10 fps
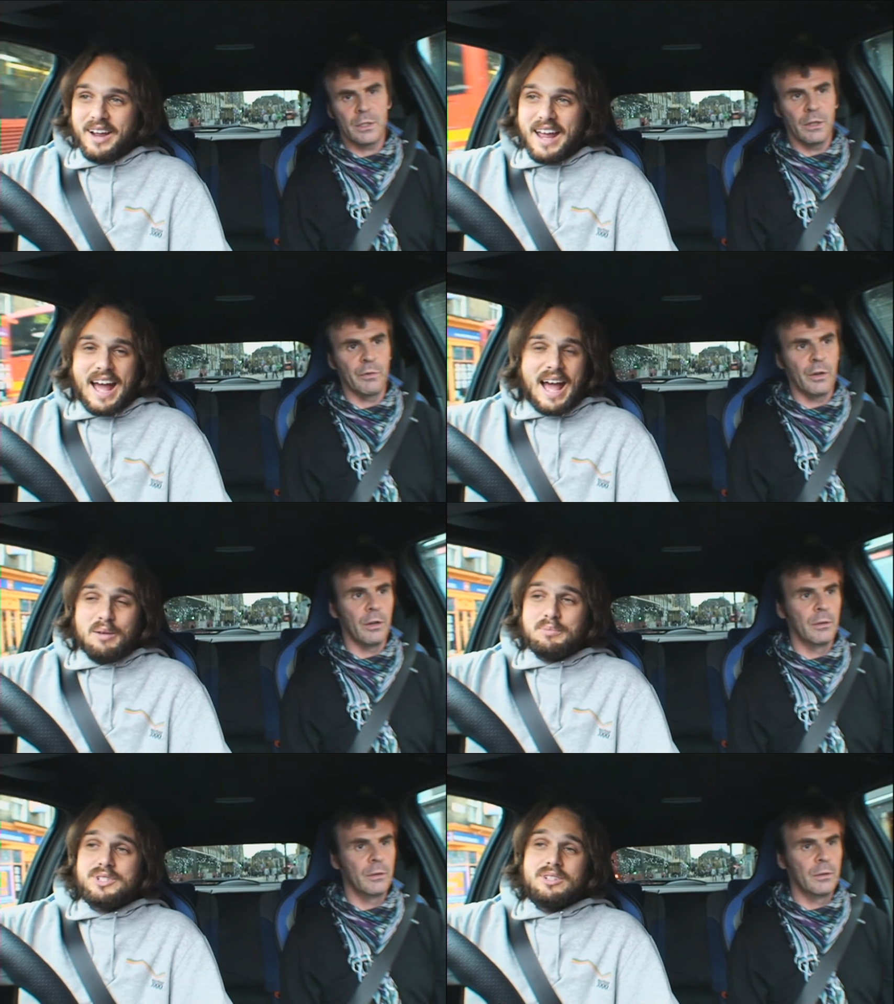Speaker 1: I so
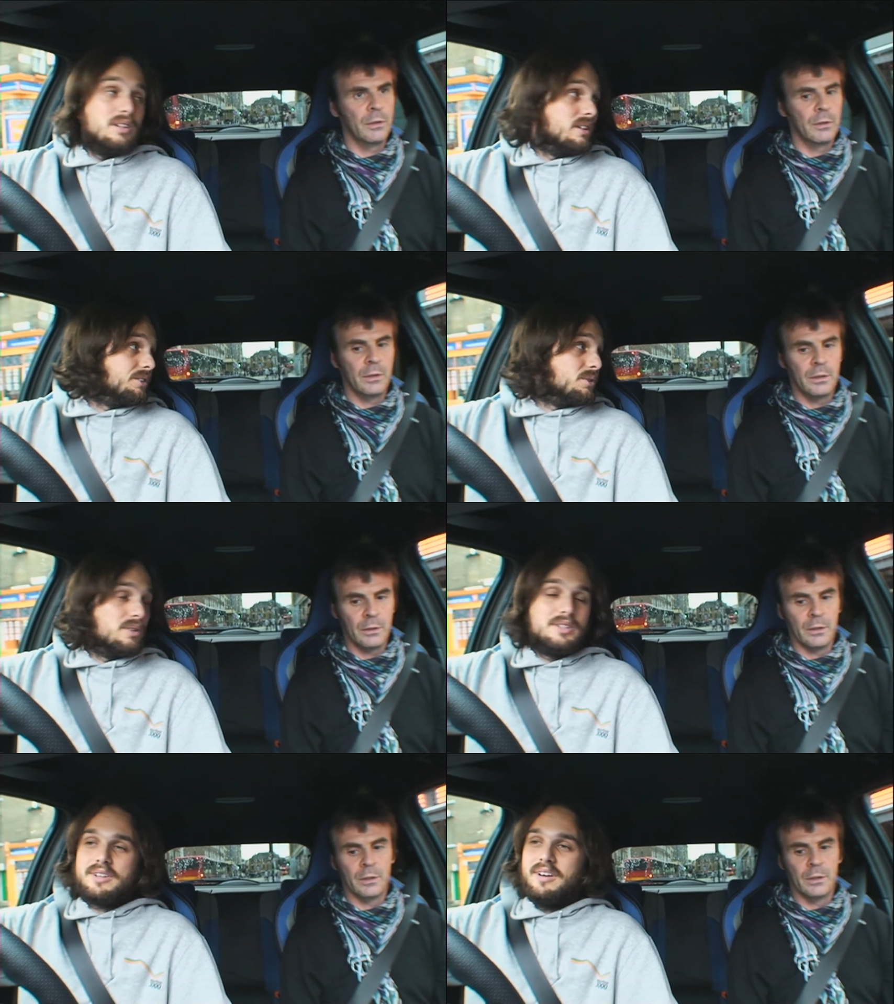absolutely
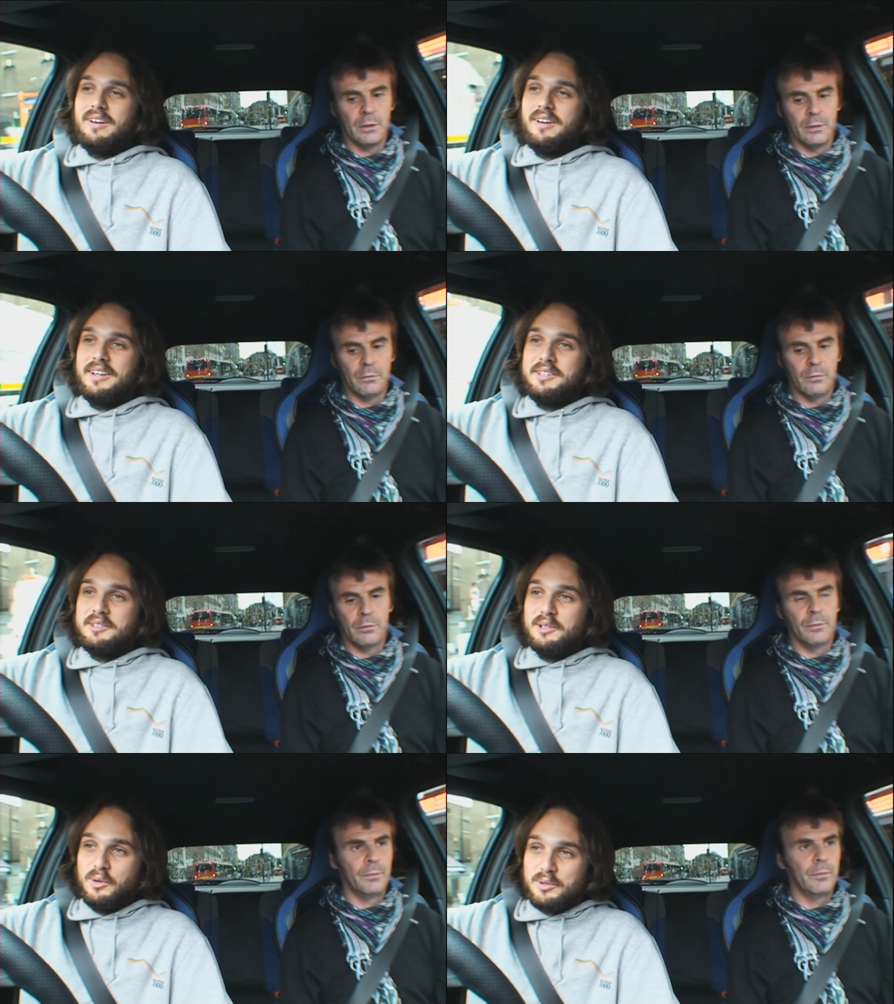adore this car I
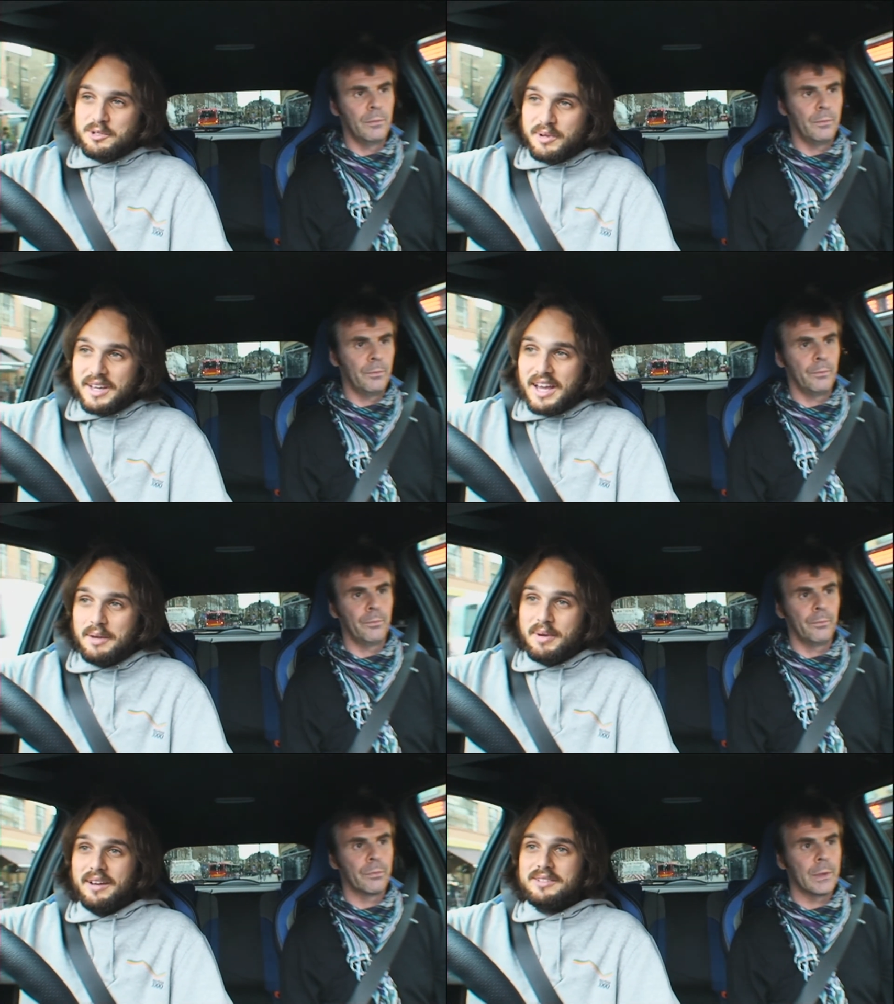did the launch when it
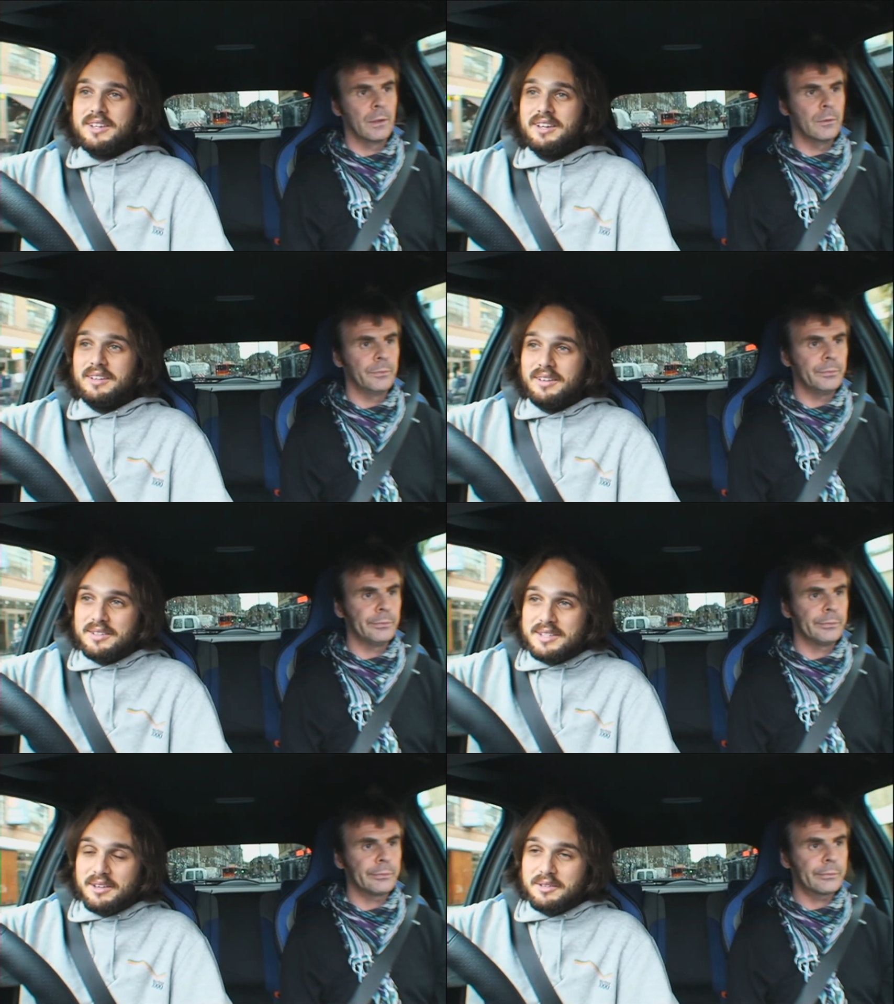came out in
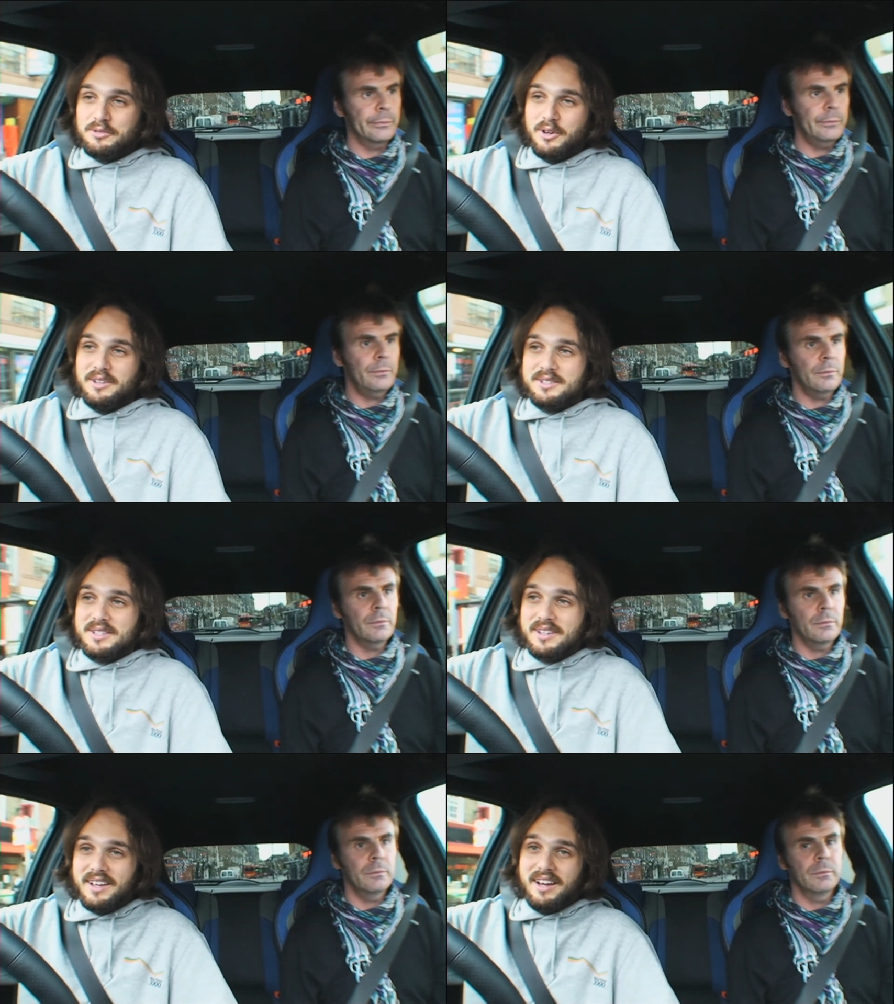the south of France